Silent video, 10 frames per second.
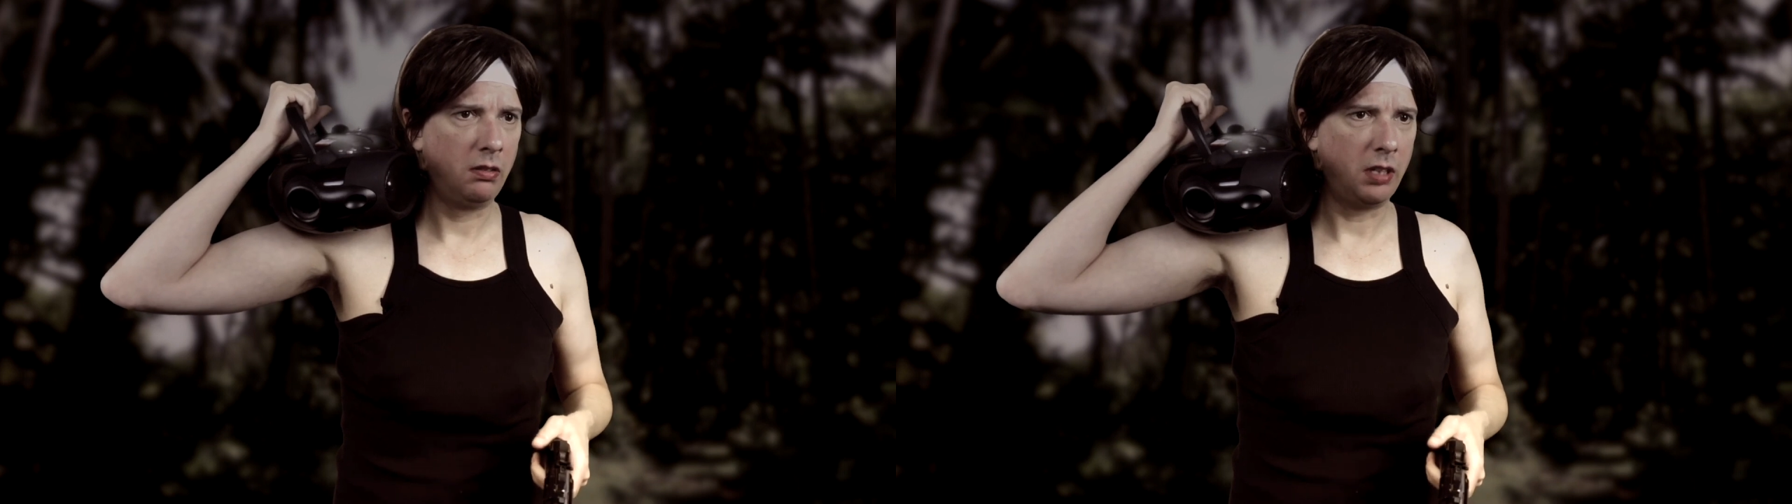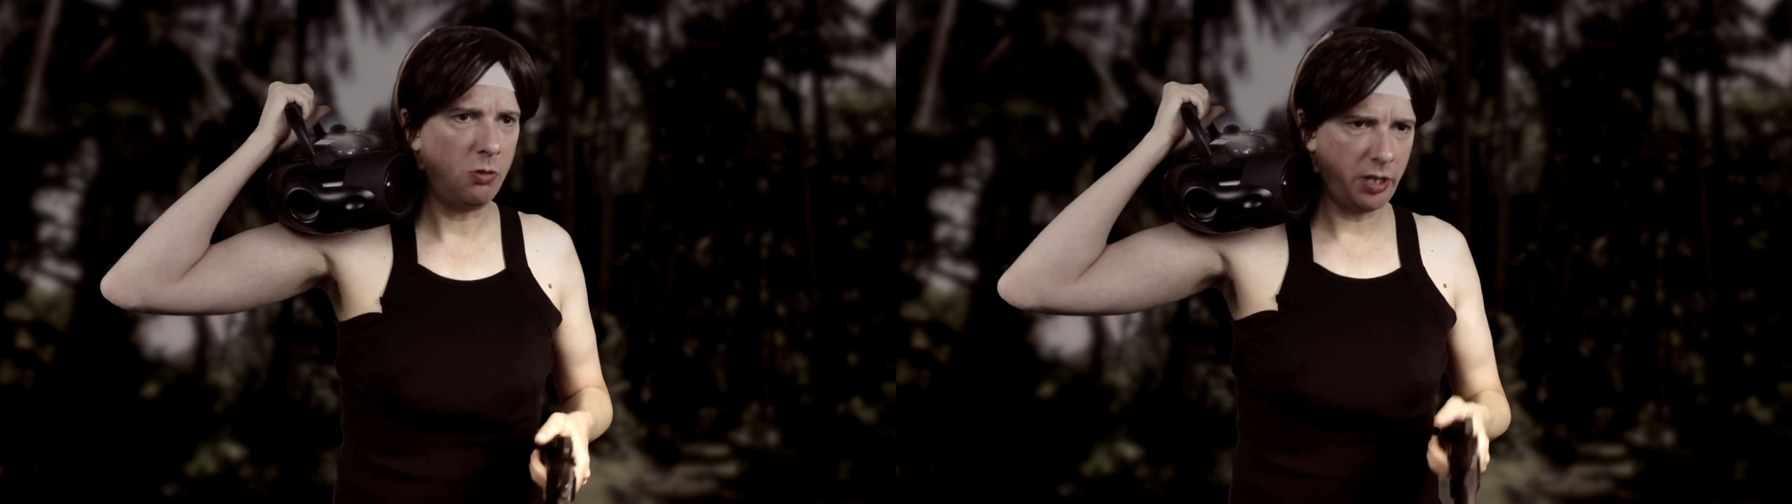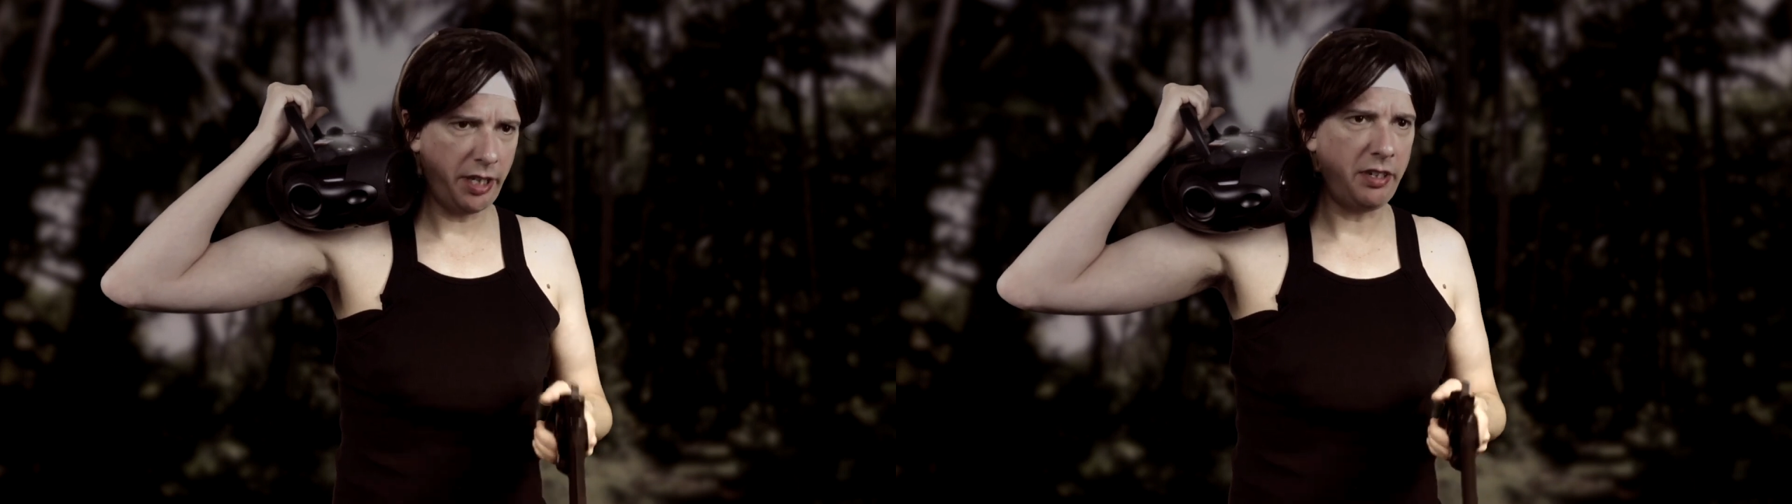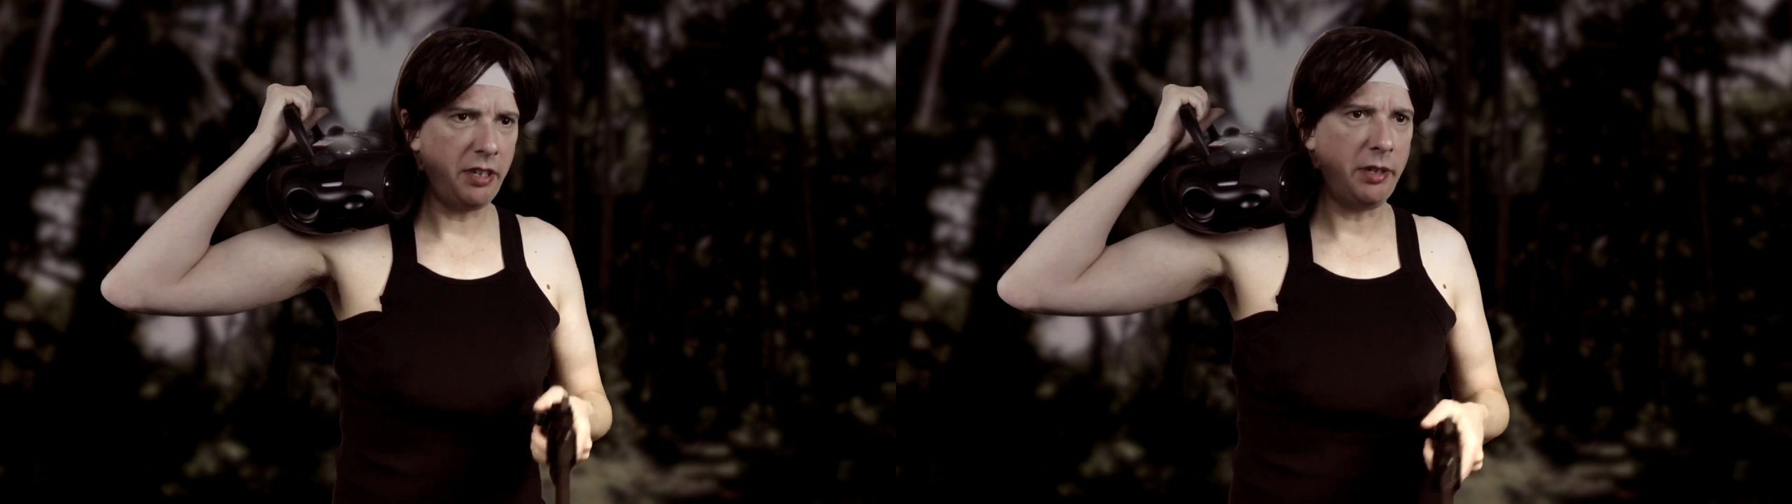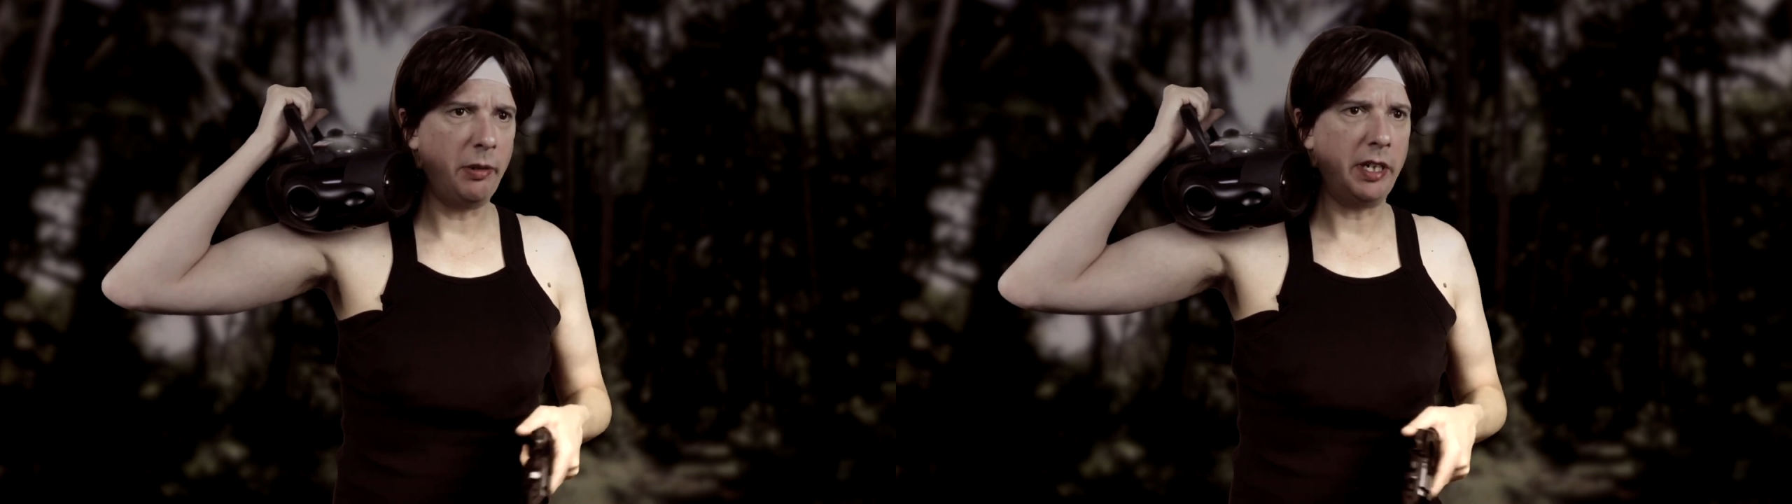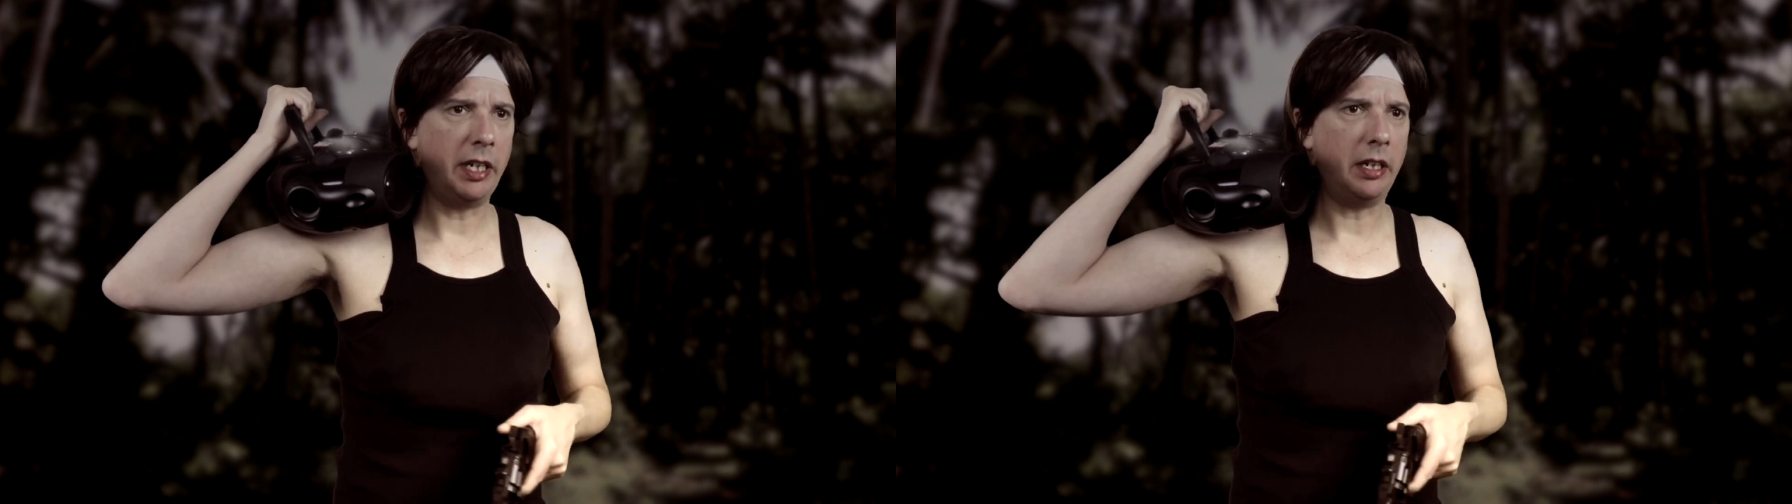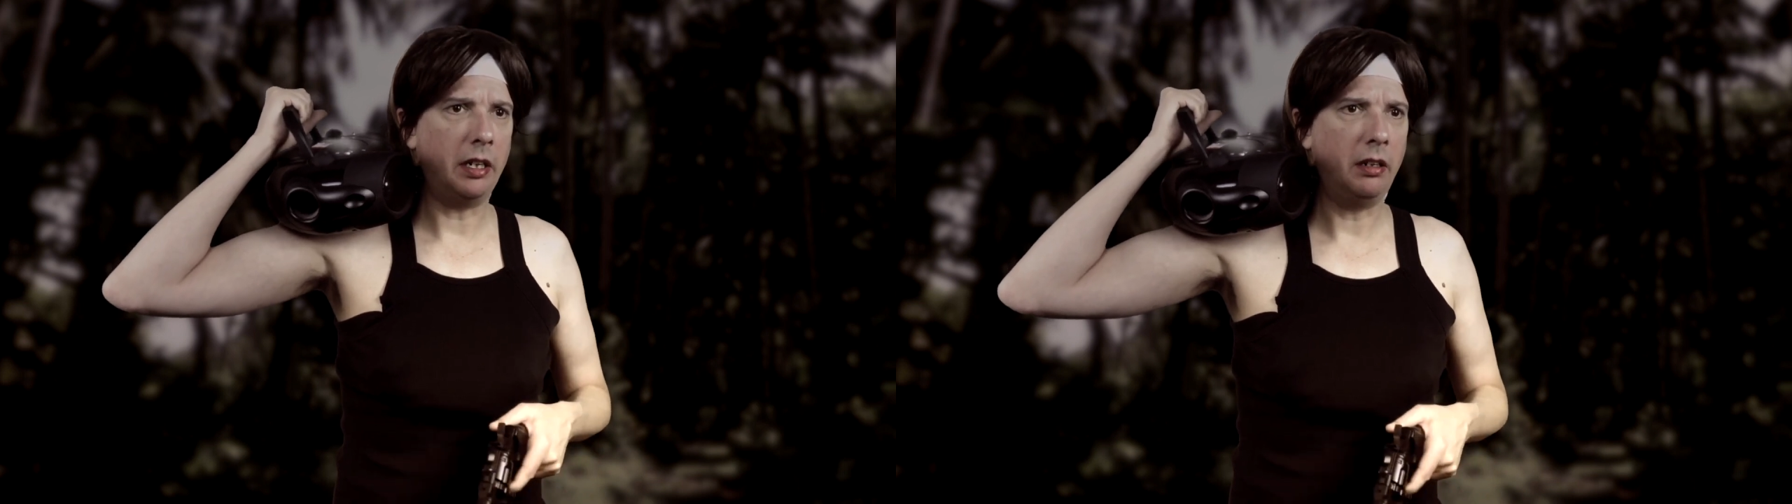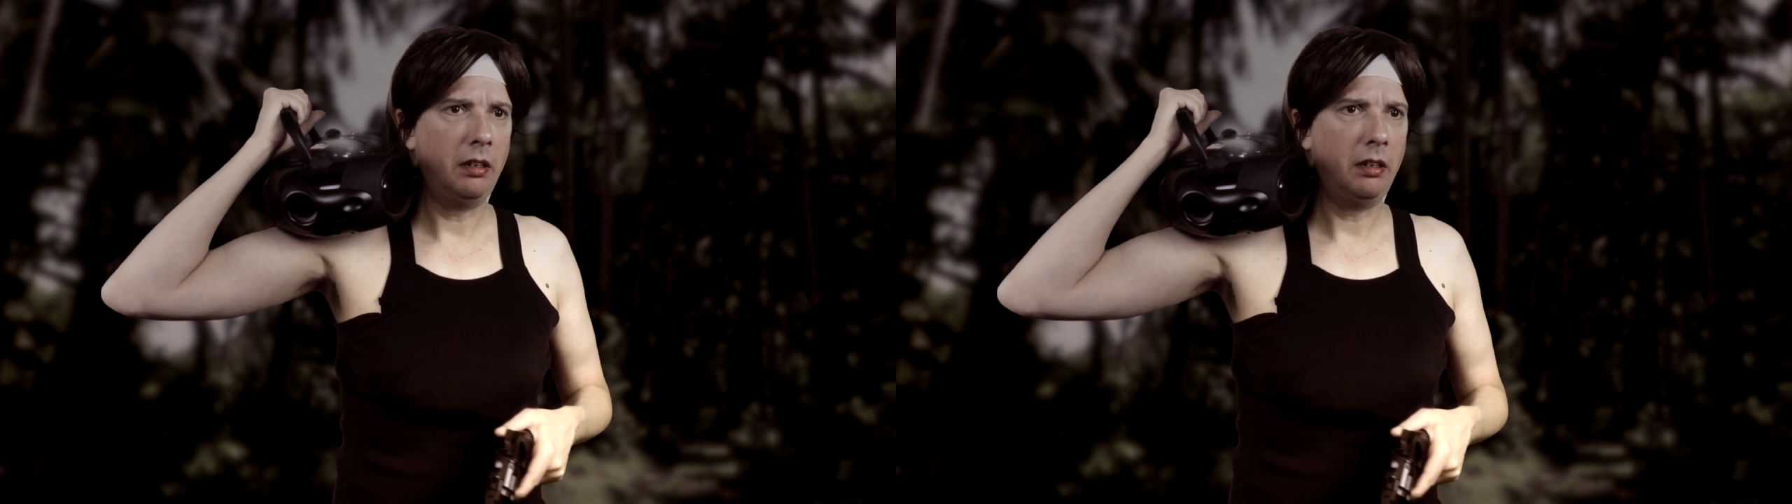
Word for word: Now, what are you two doing here?